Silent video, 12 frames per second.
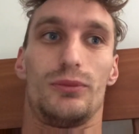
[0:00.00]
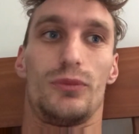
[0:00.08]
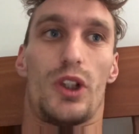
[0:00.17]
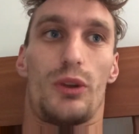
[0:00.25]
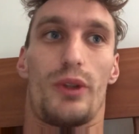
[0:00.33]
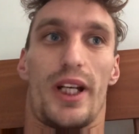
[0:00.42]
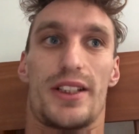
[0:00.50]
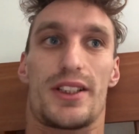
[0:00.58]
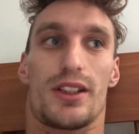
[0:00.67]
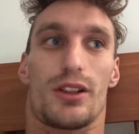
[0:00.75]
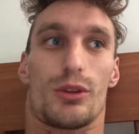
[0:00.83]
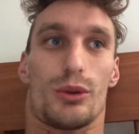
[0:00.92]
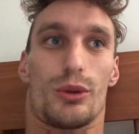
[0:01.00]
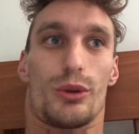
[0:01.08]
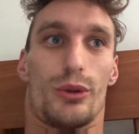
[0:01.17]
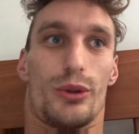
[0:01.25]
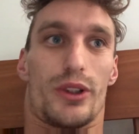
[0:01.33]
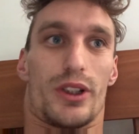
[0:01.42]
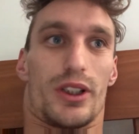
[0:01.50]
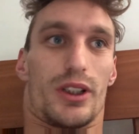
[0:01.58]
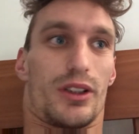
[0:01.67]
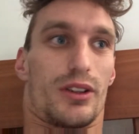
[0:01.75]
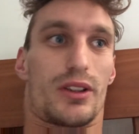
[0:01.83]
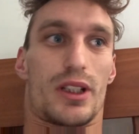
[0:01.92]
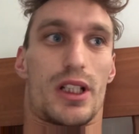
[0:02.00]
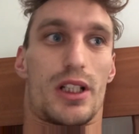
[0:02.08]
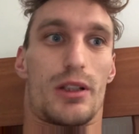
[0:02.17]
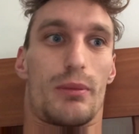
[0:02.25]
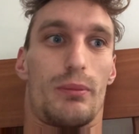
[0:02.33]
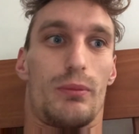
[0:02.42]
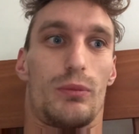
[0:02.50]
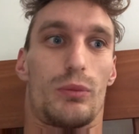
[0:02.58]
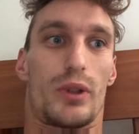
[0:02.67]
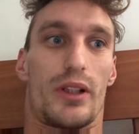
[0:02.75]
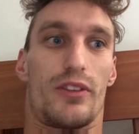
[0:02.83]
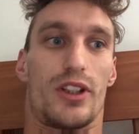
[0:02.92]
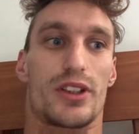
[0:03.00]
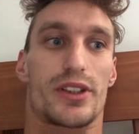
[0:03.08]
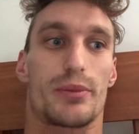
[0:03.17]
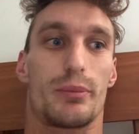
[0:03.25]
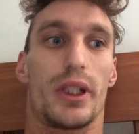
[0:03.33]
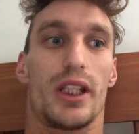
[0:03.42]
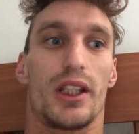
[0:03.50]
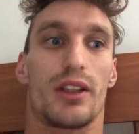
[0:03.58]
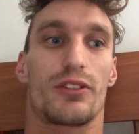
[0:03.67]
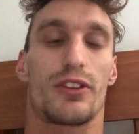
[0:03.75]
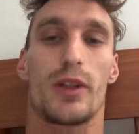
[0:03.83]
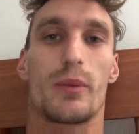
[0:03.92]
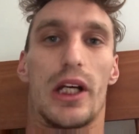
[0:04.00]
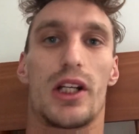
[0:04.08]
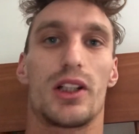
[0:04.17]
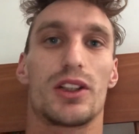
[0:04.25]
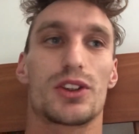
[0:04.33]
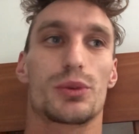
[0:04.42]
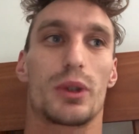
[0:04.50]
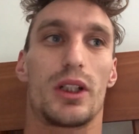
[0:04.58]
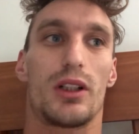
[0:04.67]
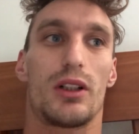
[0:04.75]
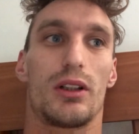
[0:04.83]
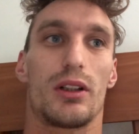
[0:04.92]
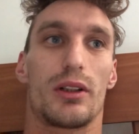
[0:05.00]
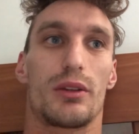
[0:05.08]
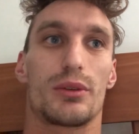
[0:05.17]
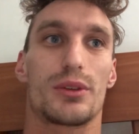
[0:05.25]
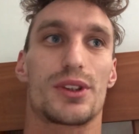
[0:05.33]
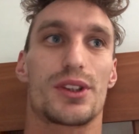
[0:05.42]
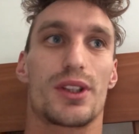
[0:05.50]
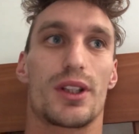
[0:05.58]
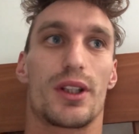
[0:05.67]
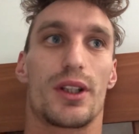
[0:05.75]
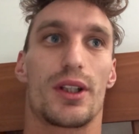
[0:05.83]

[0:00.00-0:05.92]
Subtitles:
not racing good and whatever else, and being a female as well. And it was,